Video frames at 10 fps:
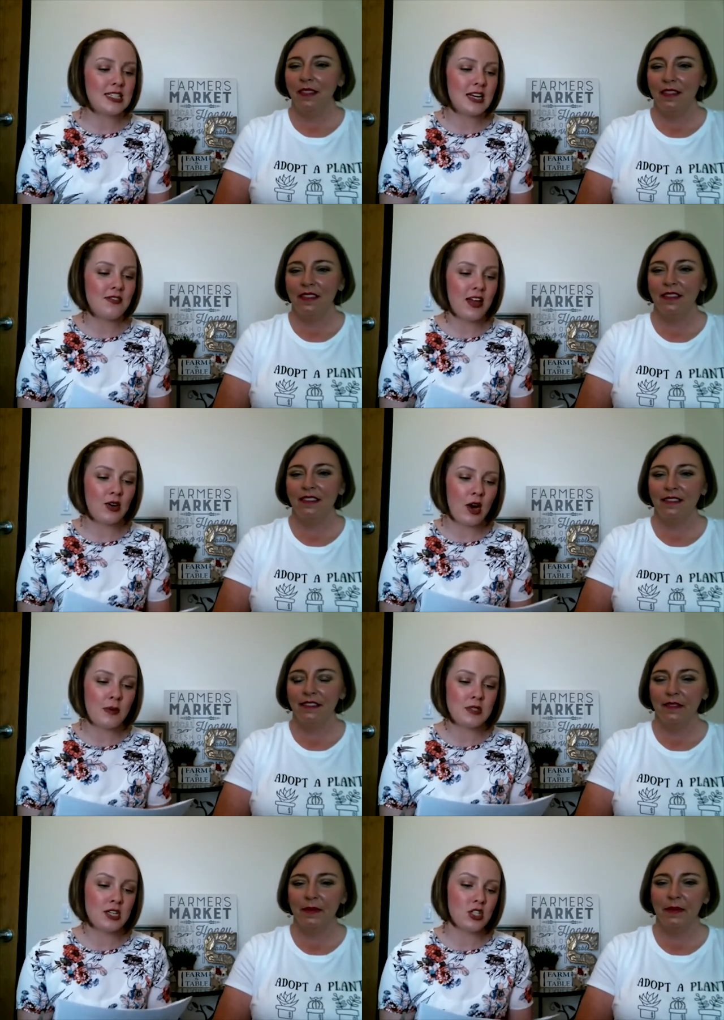Speaker 1: to identify
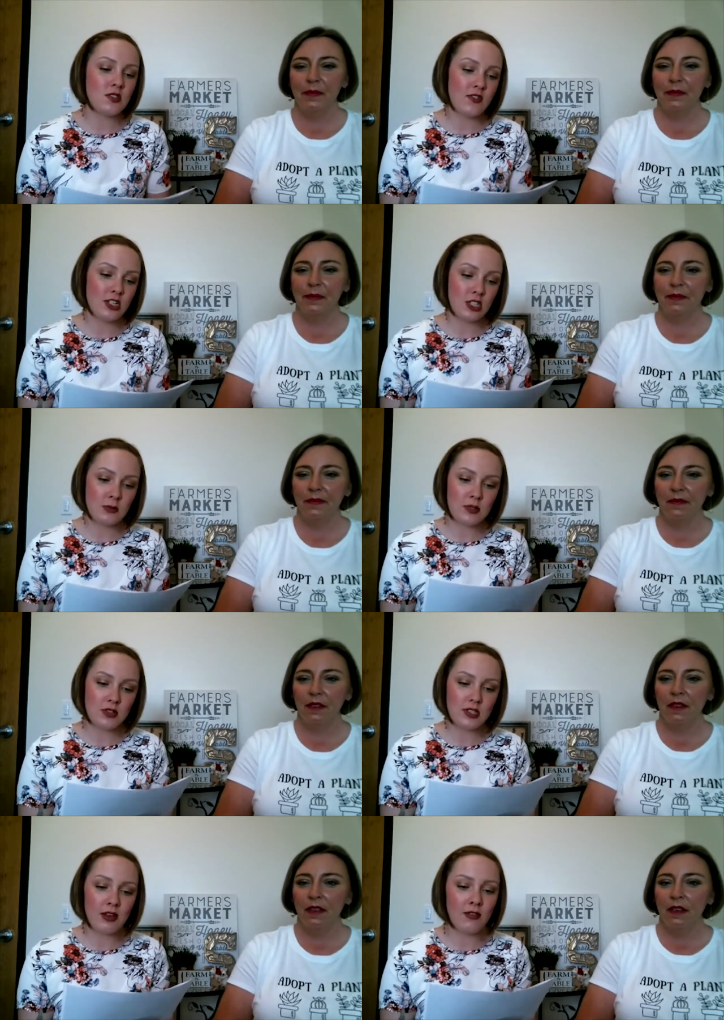crops such as
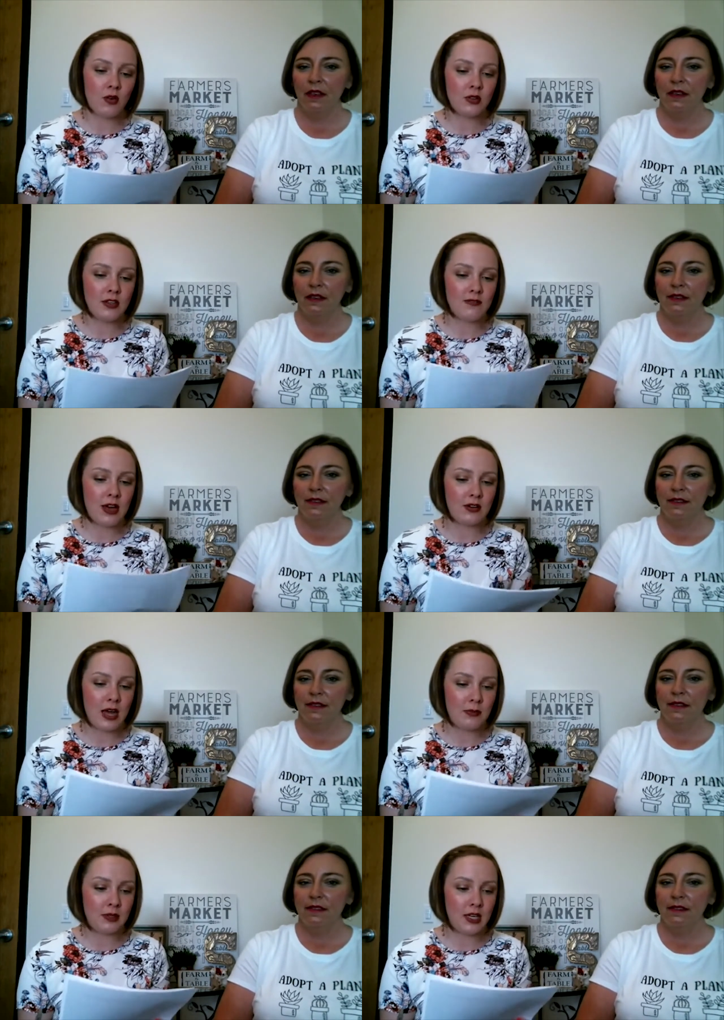vegetables. I've only
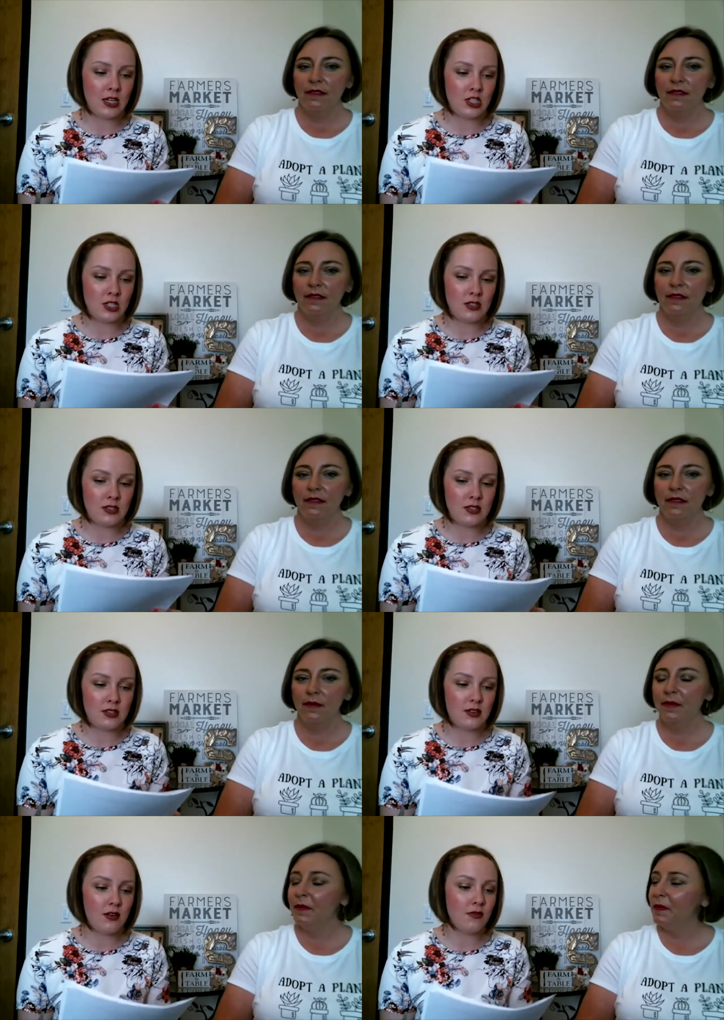found
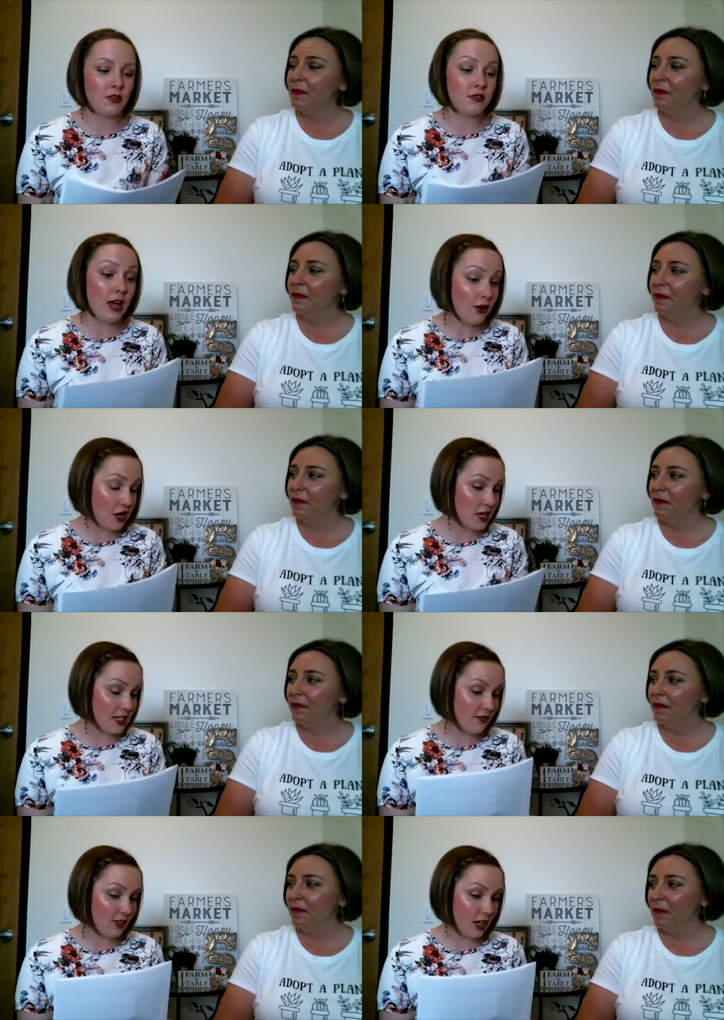applications for
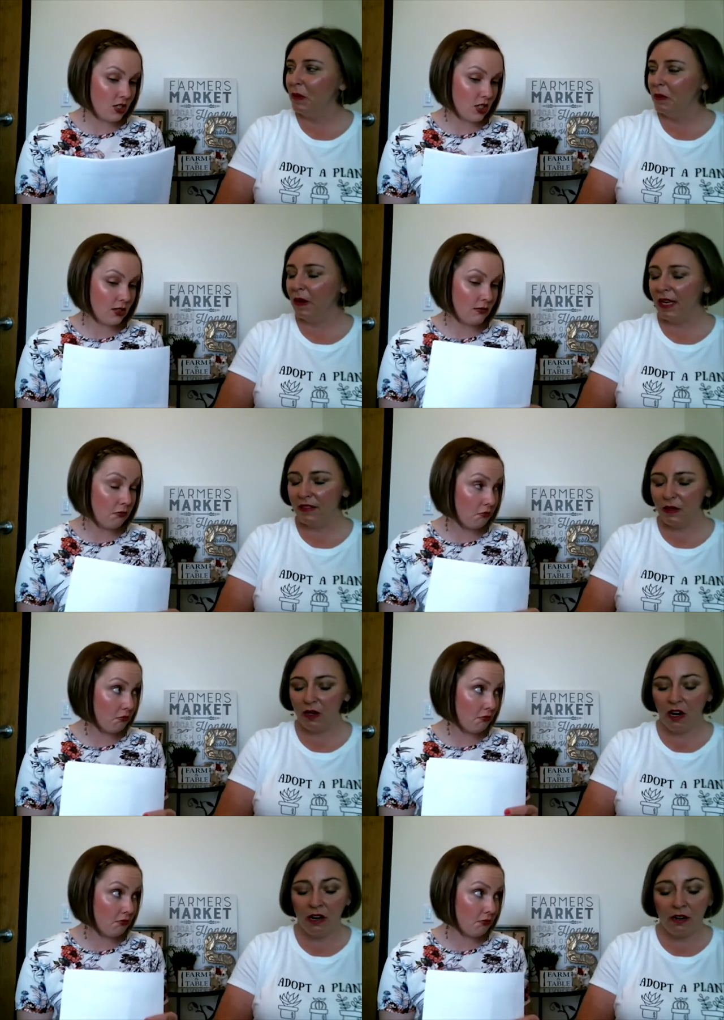flower identification.
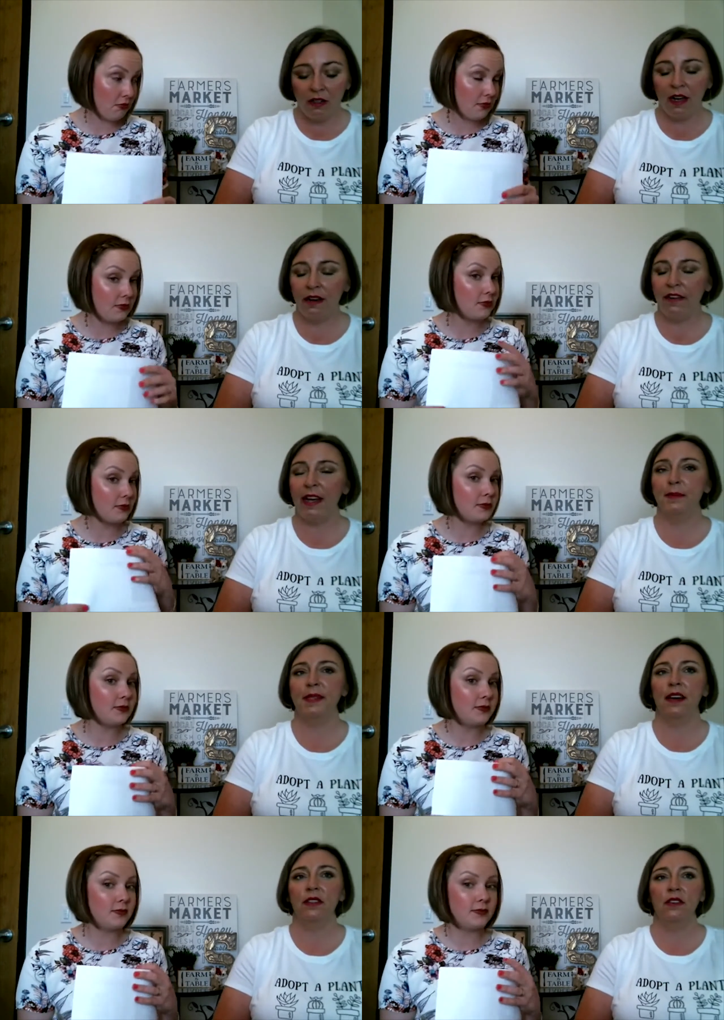Right,
Speaker 2: so there are a lot of
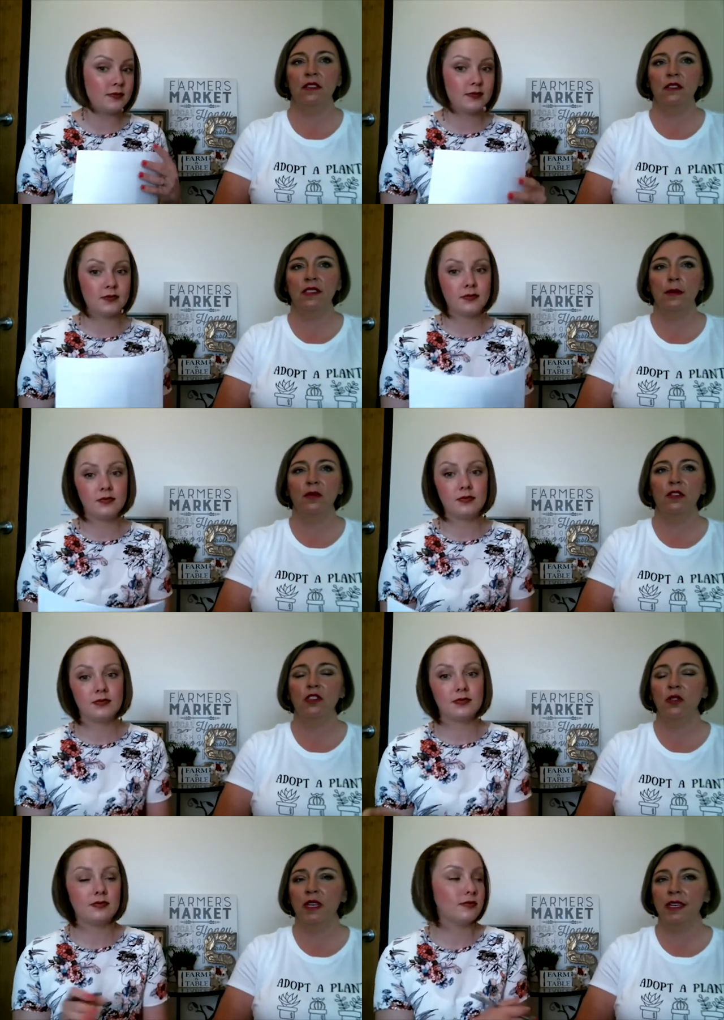
Speaker 1: apps
Speaker 2: out there. There's
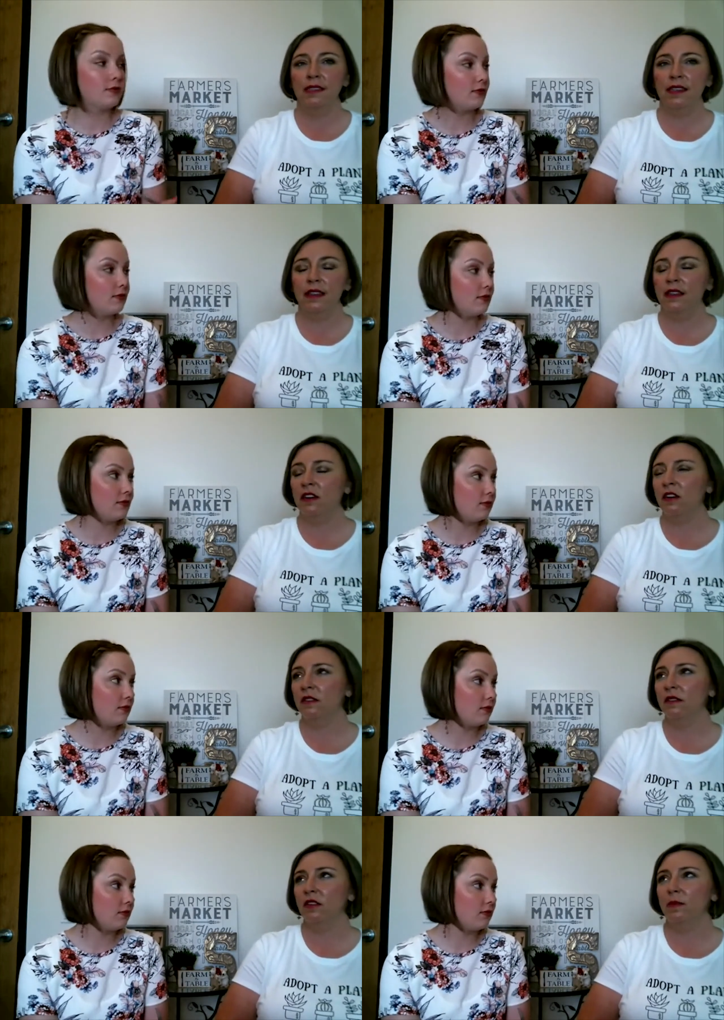some for trees, and
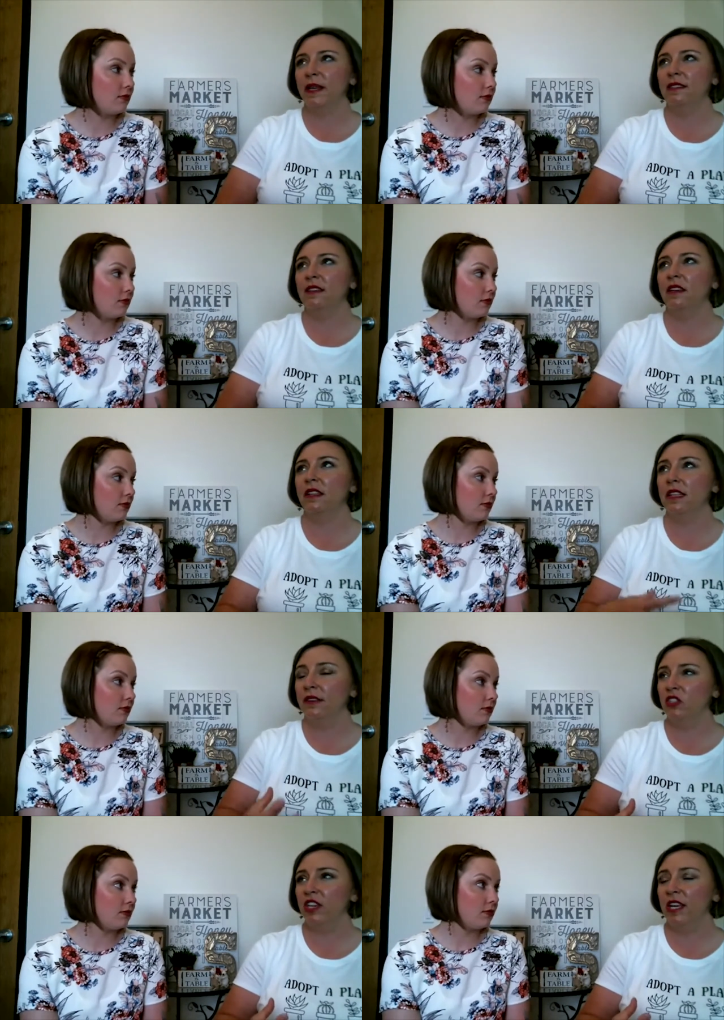they're based on the
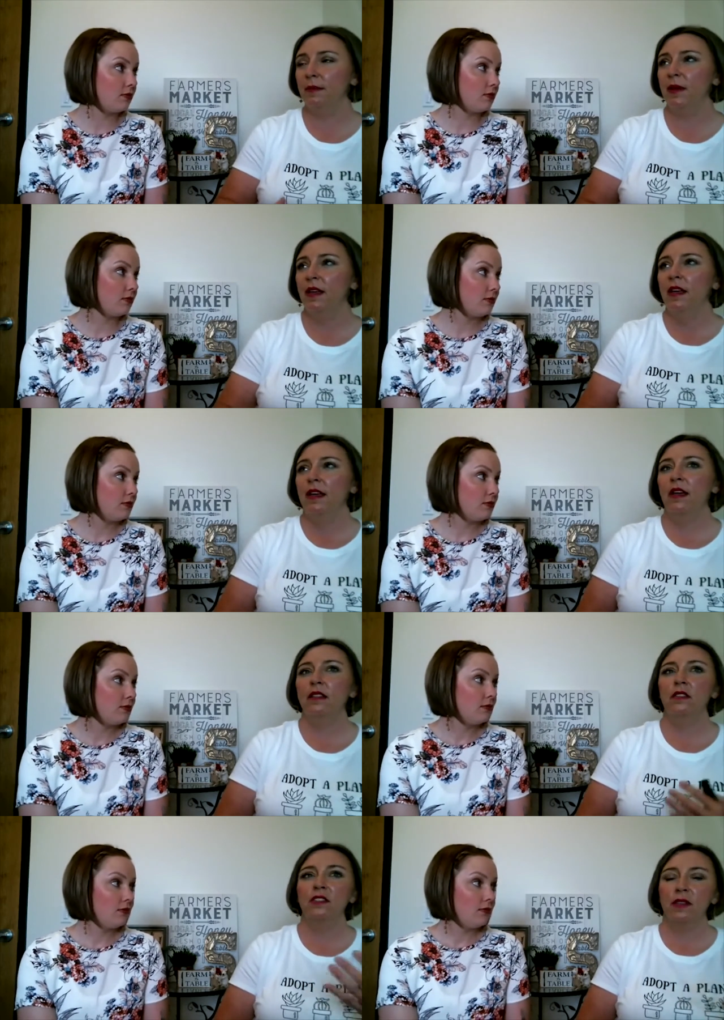leaf shape,
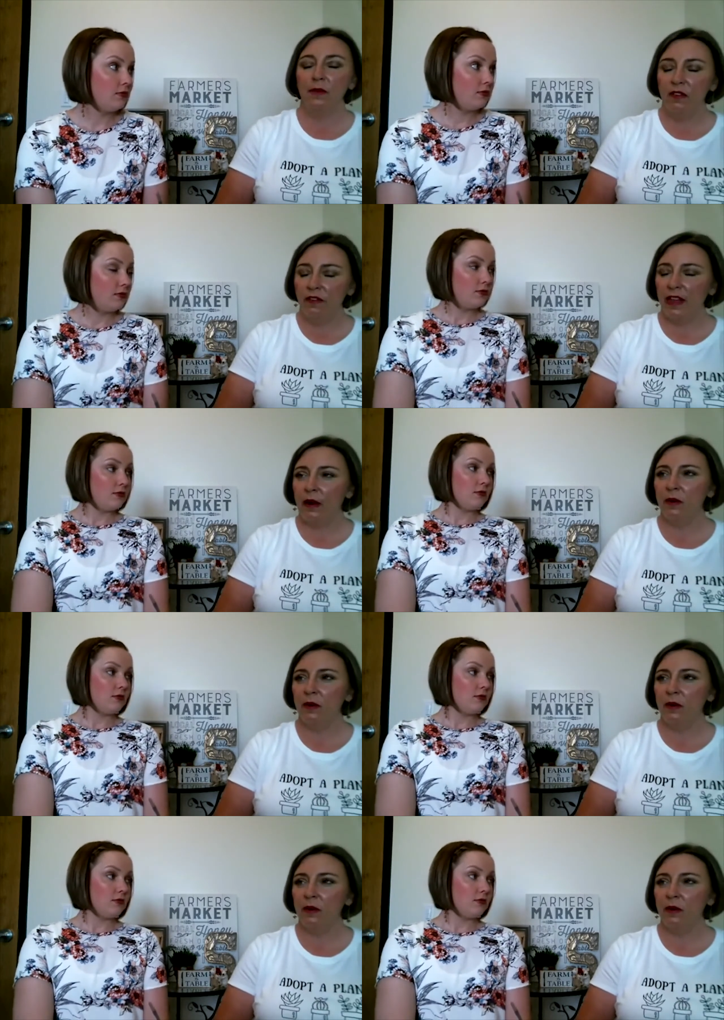and then there's some for